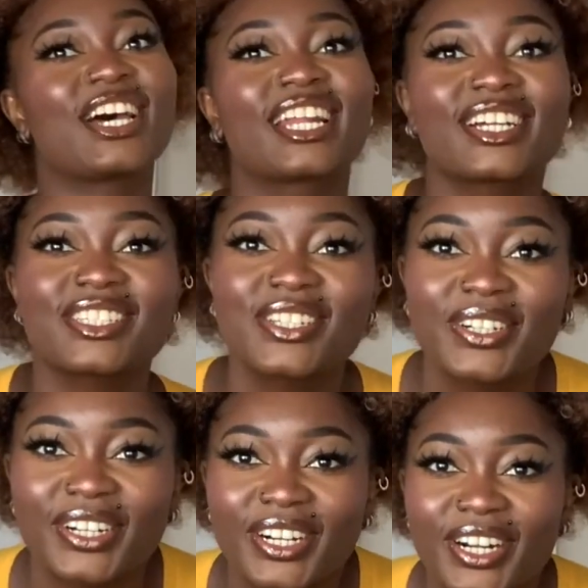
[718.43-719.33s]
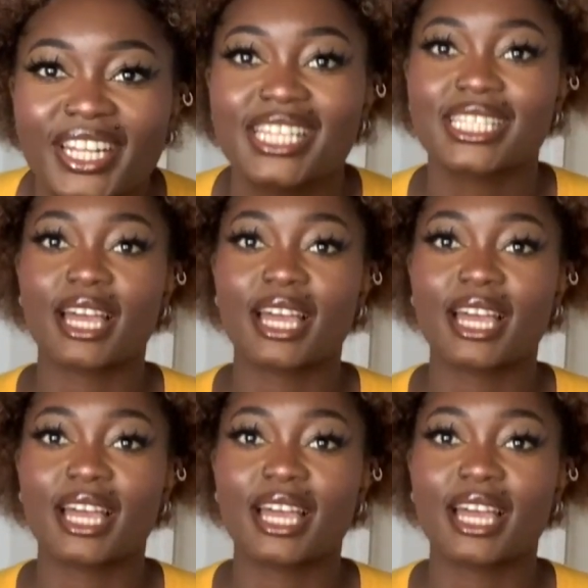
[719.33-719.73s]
because your girl is